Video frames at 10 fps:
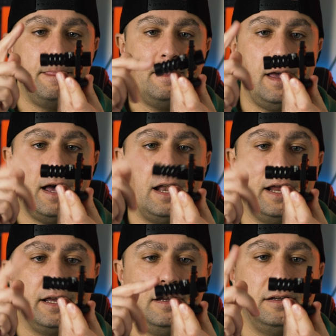Yeah, I
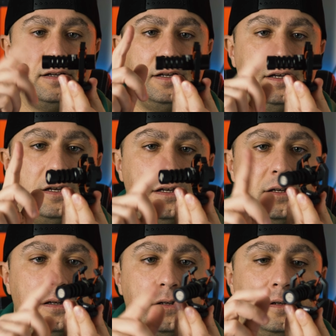like it.
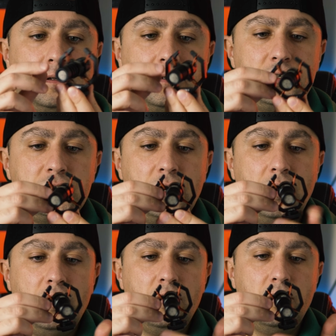
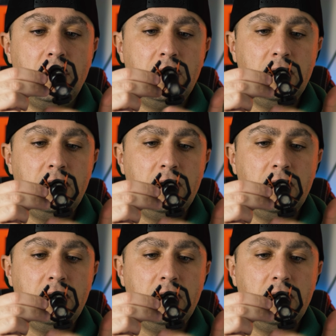So